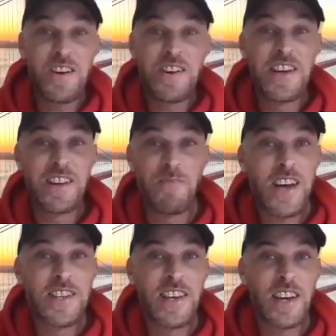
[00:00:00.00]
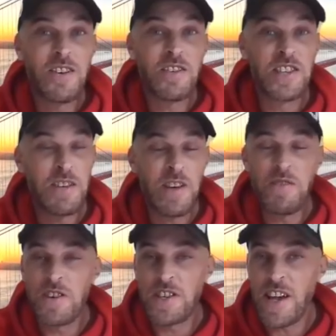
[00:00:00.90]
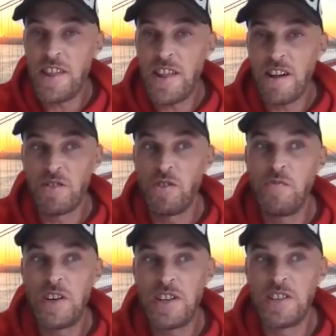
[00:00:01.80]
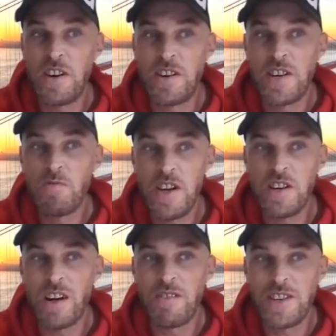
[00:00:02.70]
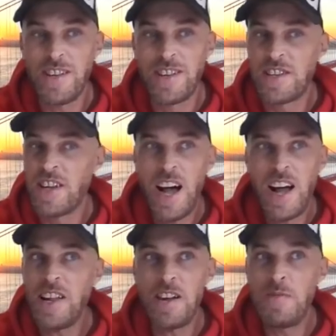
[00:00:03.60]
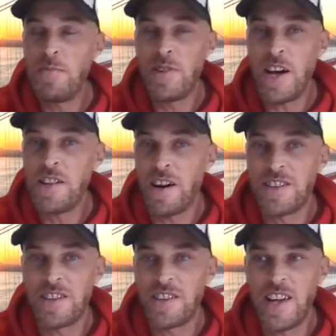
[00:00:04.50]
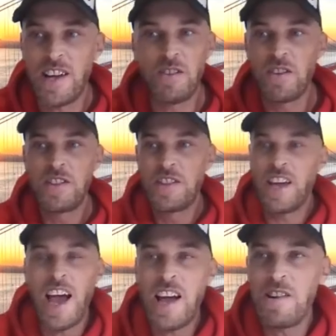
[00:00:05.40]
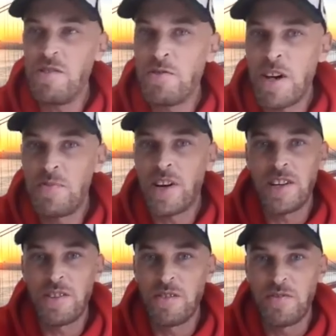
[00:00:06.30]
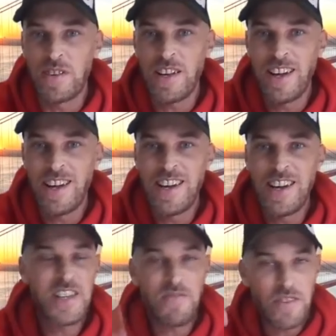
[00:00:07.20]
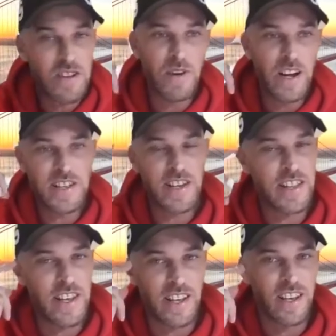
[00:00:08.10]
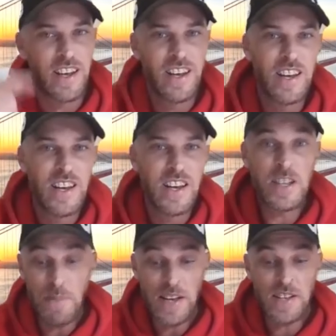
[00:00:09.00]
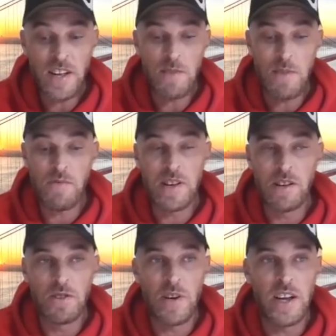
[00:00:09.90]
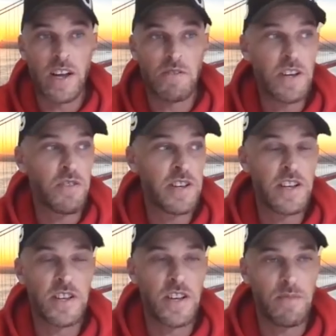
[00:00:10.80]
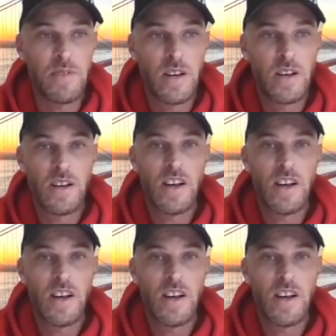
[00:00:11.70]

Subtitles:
thing, mindset. Look, see what you just said there. COVID is another thing why you got results. A lot of people I talk to say they can't lose weight because of COVID. It's a fucking mindset thing. It's the best time ever to lose weight now. You don't need a gym,